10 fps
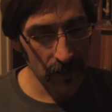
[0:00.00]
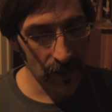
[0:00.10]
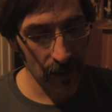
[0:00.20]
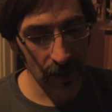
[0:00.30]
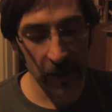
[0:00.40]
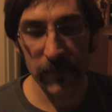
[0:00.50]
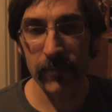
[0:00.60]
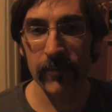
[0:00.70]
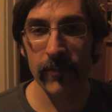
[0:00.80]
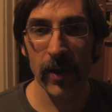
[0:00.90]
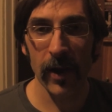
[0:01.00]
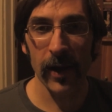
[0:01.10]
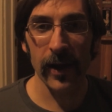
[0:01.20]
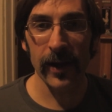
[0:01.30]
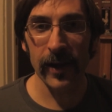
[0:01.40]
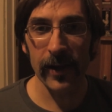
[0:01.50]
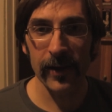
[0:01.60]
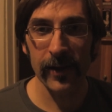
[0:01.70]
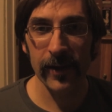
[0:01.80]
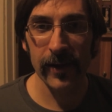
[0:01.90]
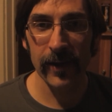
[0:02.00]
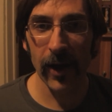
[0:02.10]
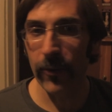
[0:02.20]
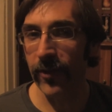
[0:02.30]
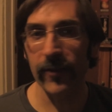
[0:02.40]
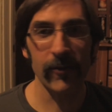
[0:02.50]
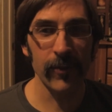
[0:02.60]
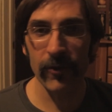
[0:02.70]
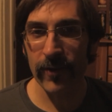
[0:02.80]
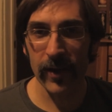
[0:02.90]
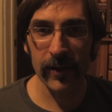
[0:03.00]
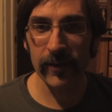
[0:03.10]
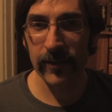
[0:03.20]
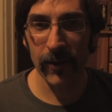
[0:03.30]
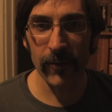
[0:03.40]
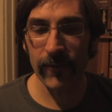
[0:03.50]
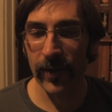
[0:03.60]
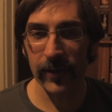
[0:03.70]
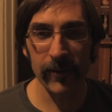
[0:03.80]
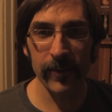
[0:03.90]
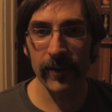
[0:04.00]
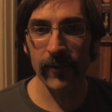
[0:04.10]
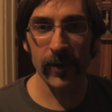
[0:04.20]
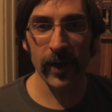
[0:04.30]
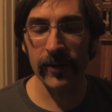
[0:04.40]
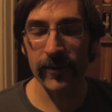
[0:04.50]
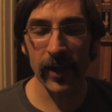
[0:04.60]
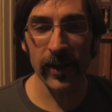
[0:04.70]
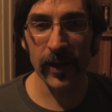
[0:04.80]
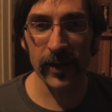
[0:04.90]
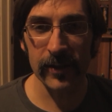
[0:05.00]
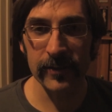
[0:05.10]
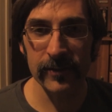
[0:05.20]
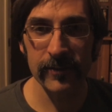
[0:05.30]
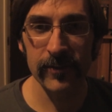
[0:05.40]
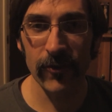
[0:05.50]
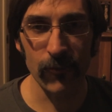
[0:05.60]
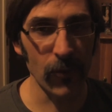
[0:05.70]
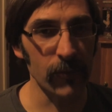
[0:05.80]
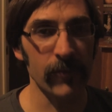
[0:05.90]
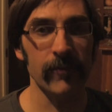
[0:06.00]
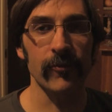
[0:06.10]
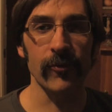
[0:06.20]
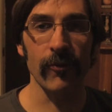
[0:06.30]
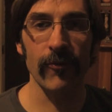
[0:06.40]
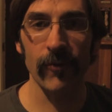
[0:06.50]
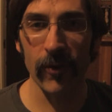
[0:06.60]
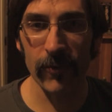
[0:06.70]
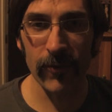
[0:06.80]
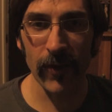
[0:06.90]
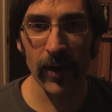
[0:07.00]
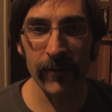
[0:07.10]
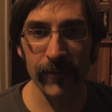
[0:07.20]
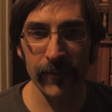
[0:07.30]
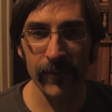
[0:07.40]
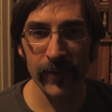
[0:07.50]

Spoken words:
I always liked her music. I always found it to be very entertaining. She wrote and produced her own stuff.